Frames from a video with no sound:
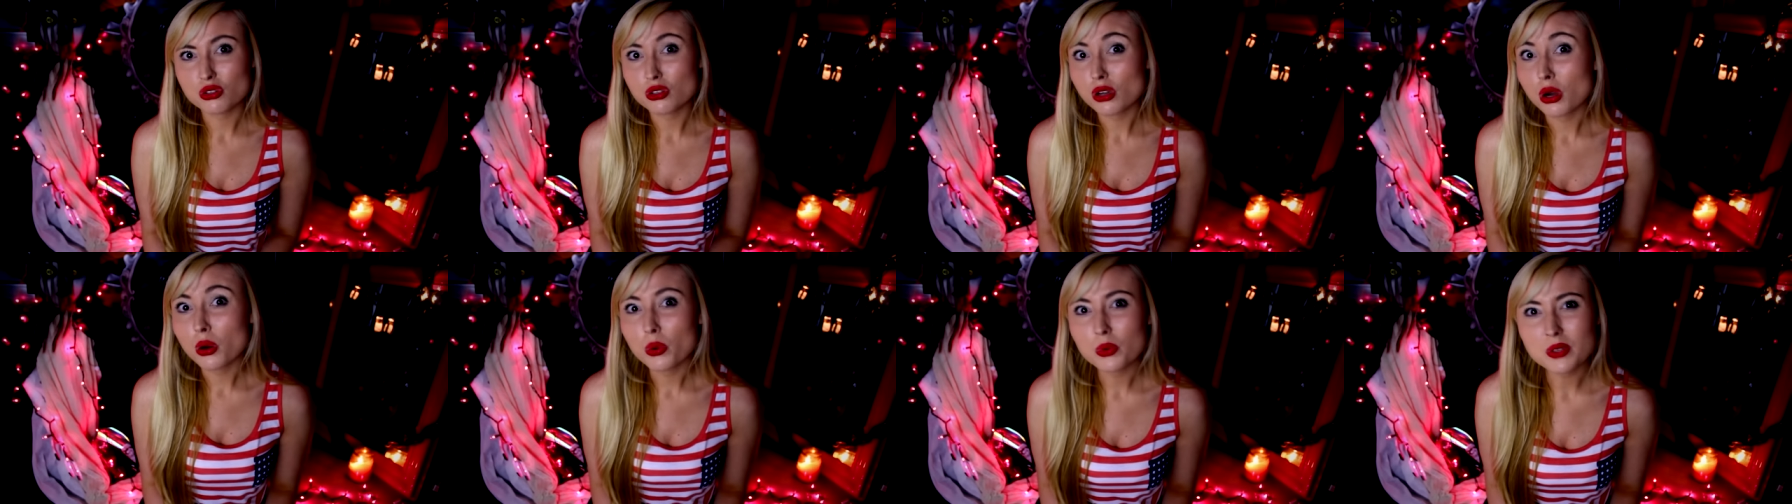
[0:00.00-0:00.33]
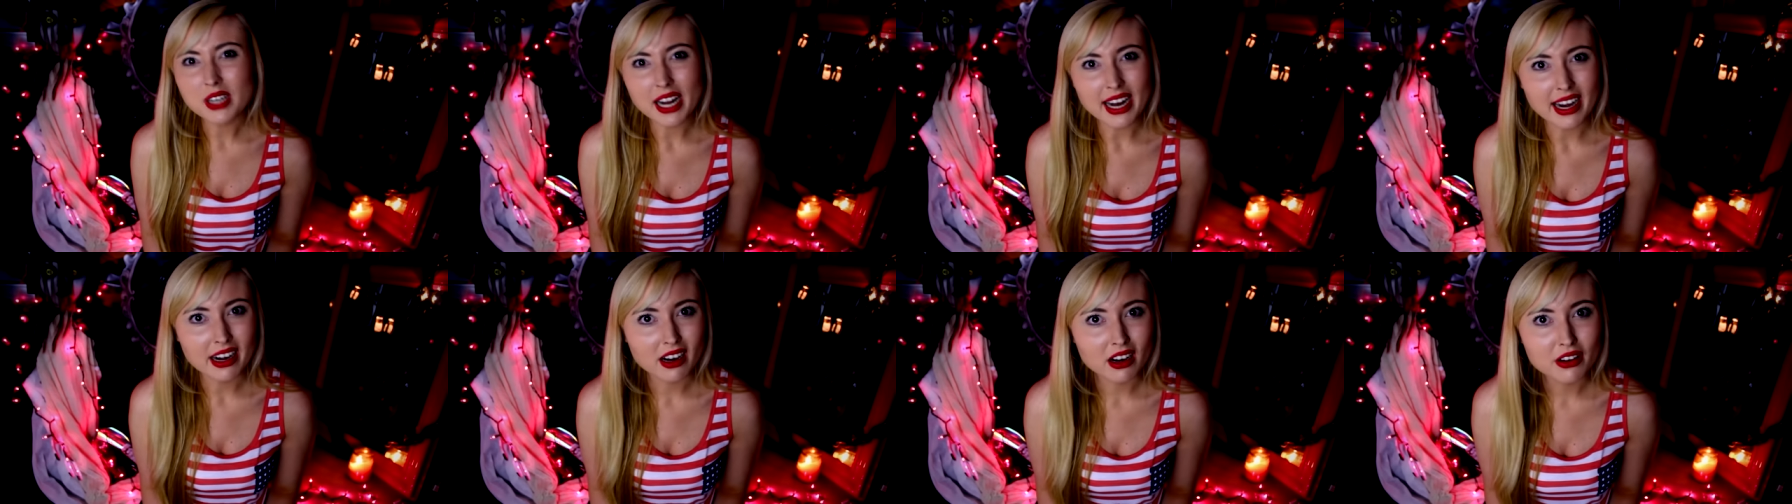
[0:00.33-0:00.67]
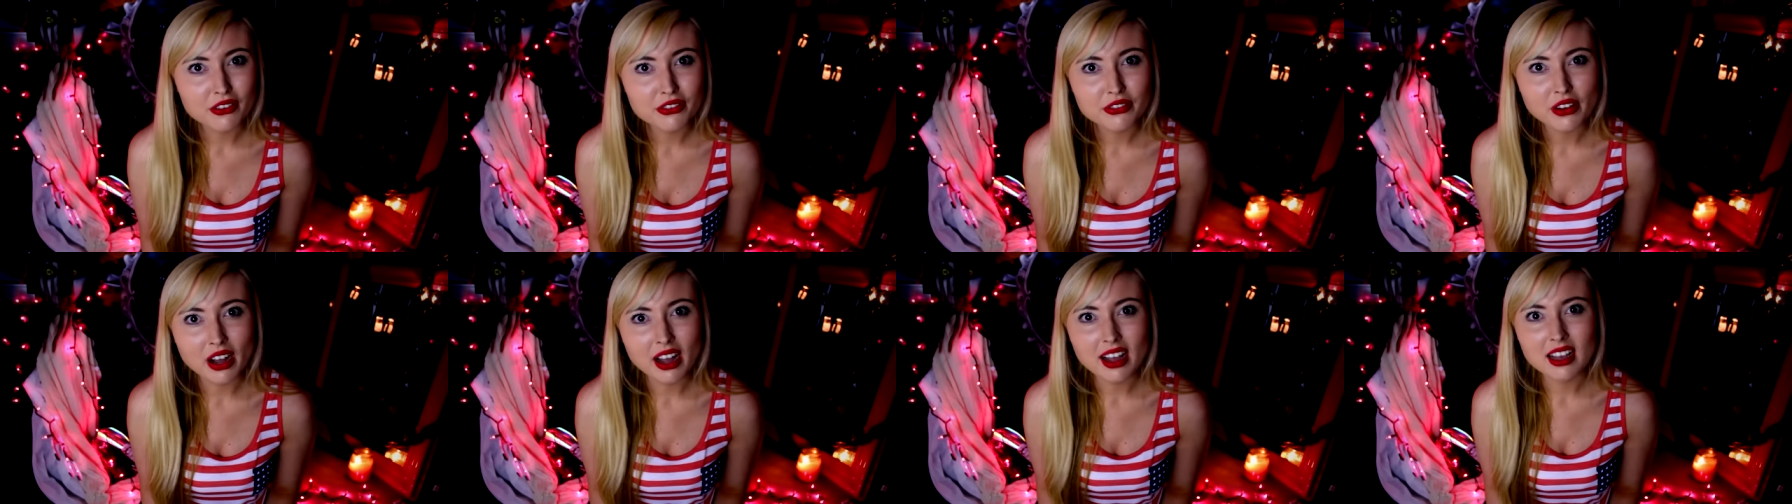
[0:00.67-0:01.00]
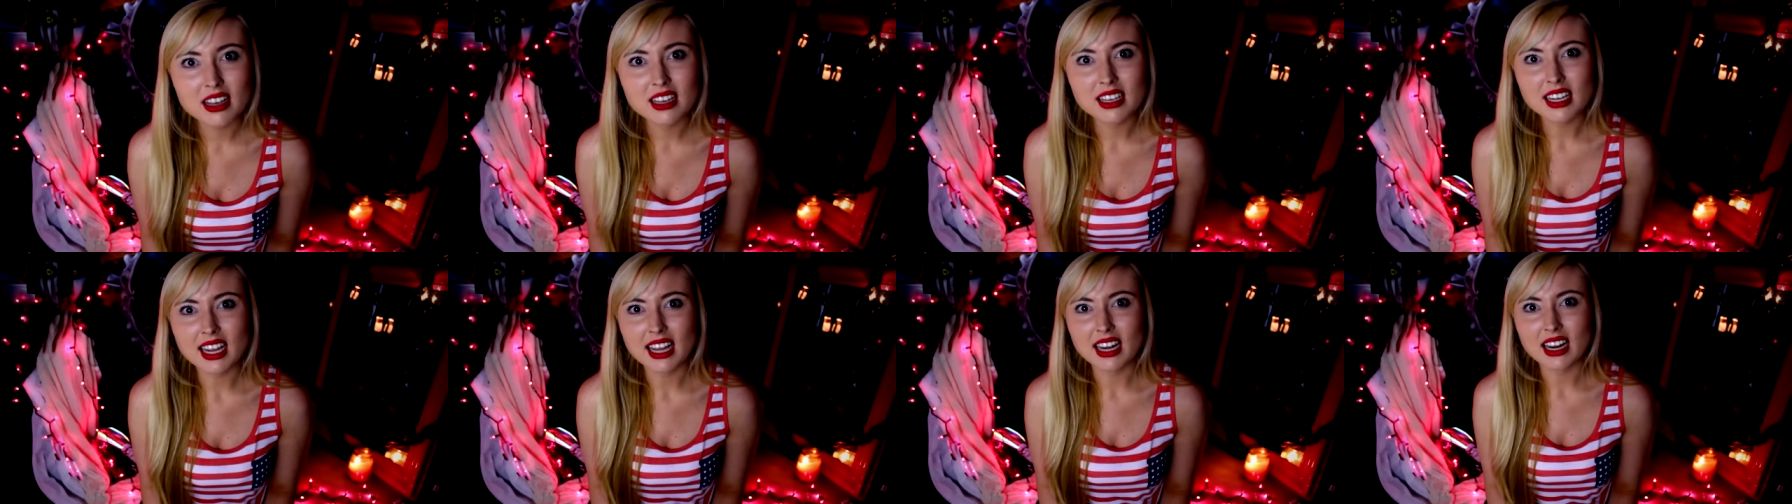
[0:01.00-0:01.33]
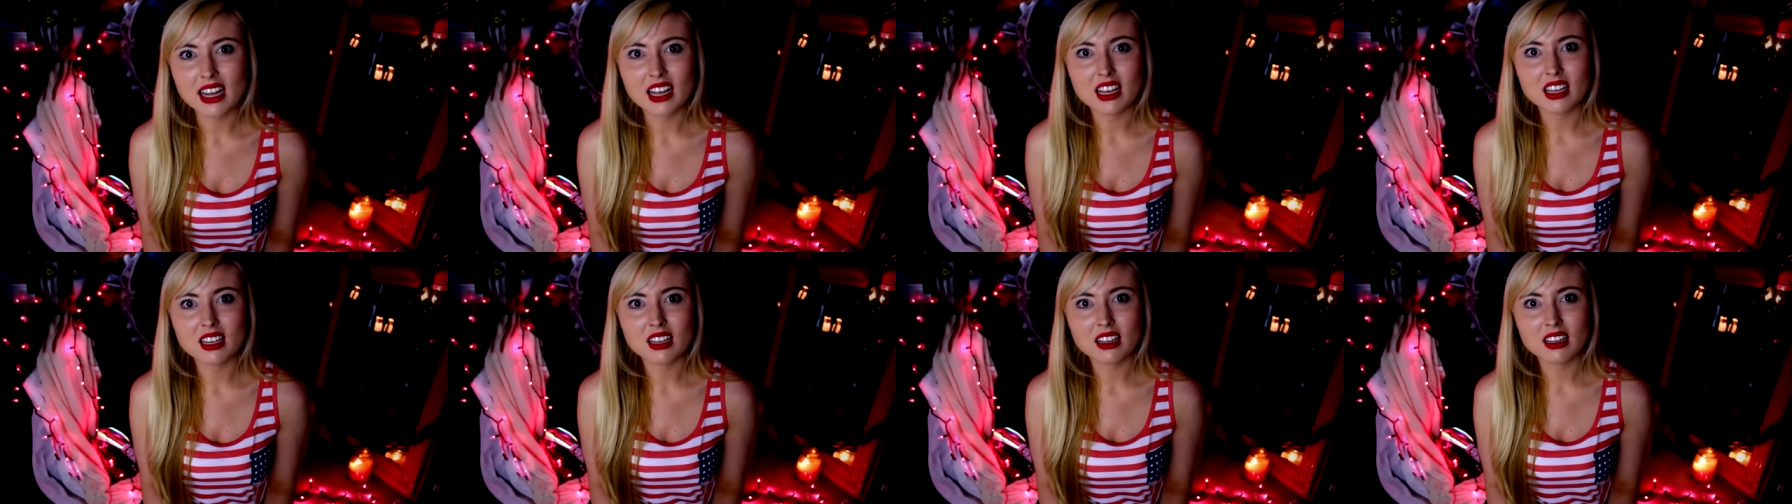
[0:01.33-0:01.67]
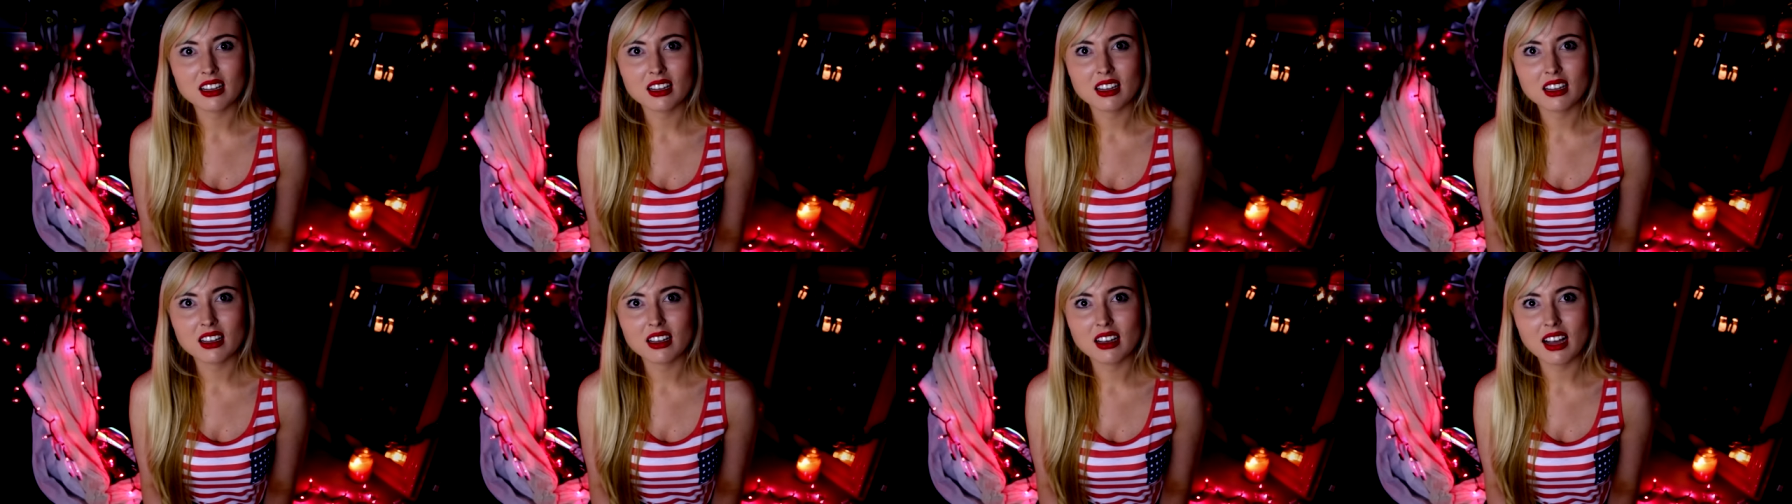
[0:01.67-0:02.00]
so terrifying and
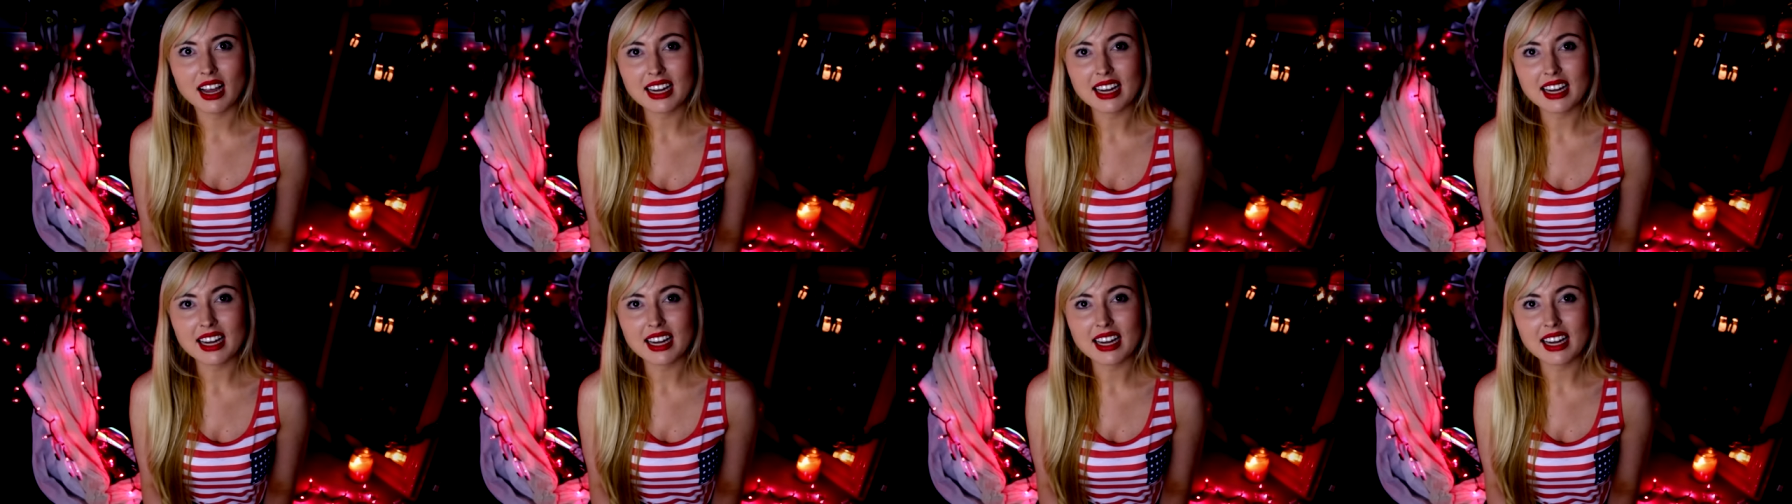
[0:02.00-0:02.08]
I,